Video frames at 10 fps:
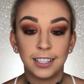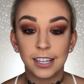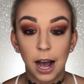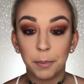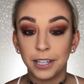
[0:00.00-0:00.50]

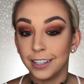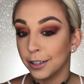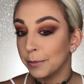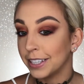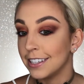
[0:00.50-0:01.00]
stop
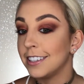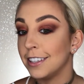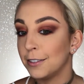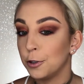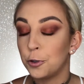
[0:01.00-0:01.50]
here because
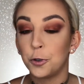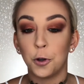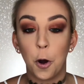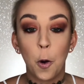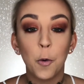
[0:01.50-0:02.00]
this is
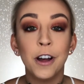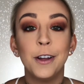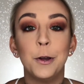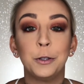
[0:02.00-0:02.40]
so